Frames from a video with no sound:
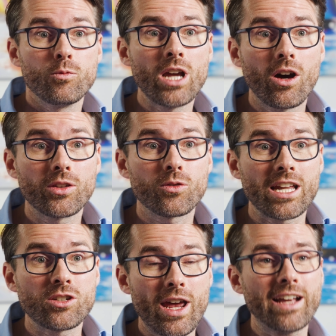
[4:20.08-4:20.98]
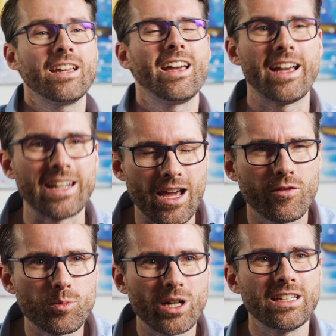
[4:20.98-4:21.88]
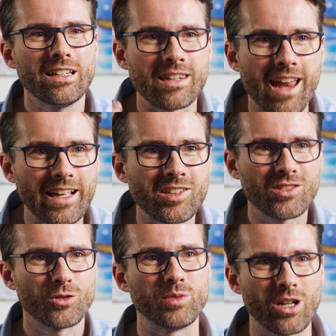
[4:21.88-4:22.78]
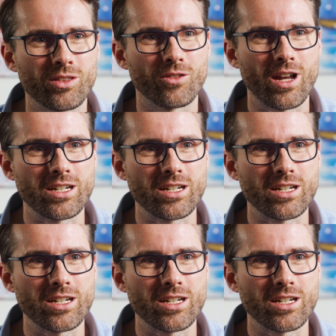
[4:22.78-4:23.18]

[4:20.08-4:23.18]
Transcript: we are on the right track, and everybody likes to be on the right